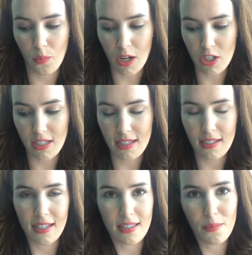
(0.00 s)
then watch this,
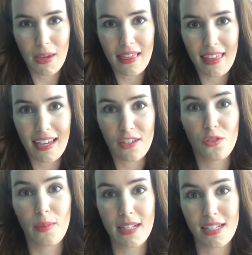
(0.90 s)
because the main thing is
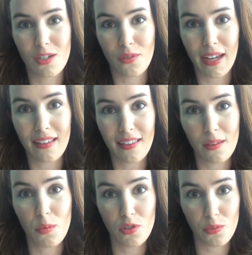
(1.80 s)
your message, right?
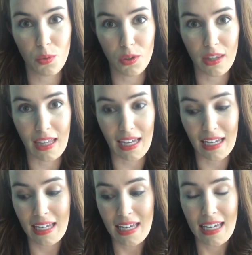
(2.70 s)
The most important thing
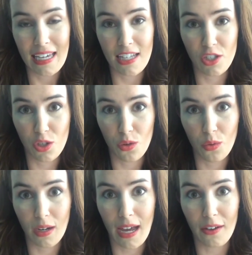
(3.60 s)
is
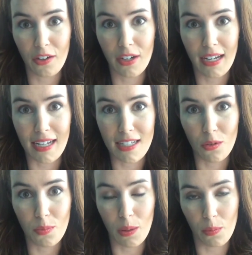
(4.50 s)
you and how you're connecting
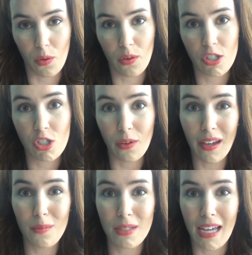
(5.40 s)
with people and
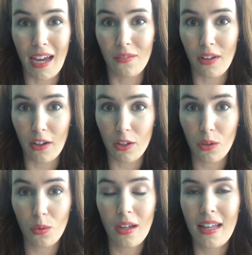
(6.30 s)
showing up to add
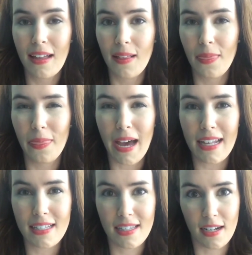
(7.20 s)
value.
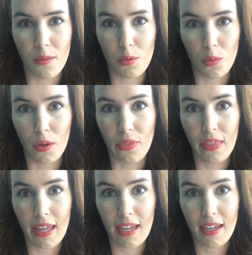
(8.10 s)
That's the number one
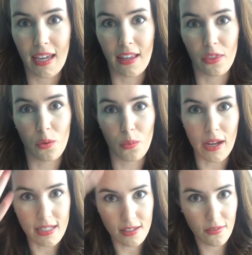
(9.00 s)
thing, and the
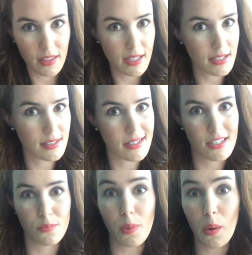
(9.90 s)
rest of this
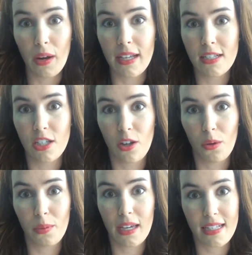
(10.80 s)
is bonus, you
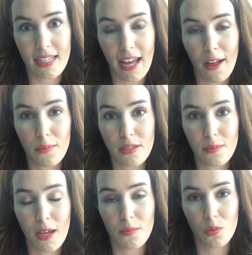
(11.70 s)
know, because it helps
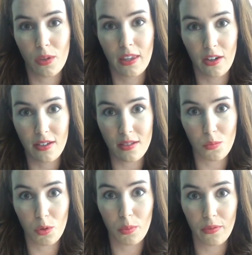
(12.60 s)
sometimes when there is a
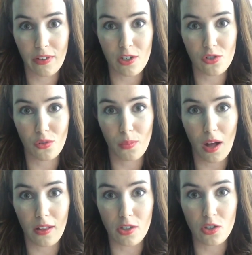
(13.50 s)
more professional,
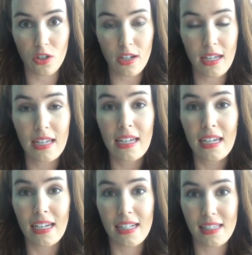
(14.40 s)
polished look.
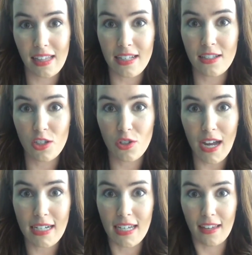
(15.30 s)
It's less
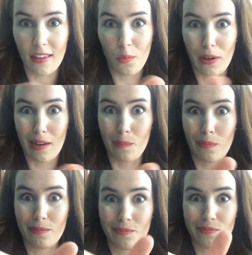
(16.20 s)
distracting than when
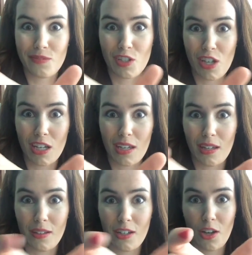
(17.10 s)
I'm
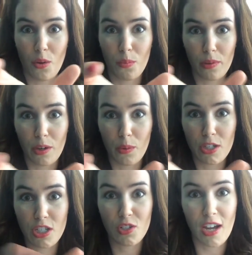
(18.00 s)
shaky, you know, Blair
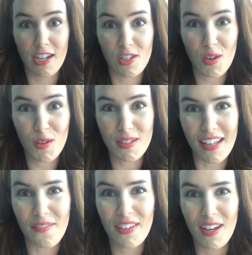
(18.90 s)
Witchy trying to show you
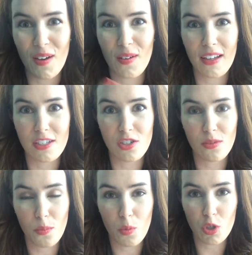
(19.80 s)
stuff. You know, a
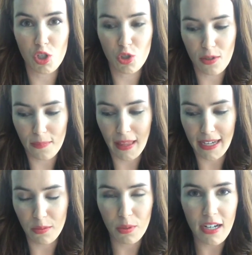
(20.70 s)
more
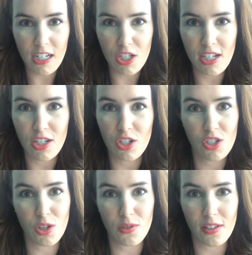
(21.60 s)
streamlined production
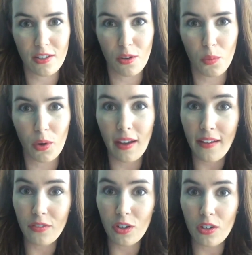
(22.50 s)
just shows a little more
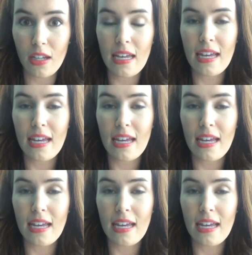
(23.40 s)
effort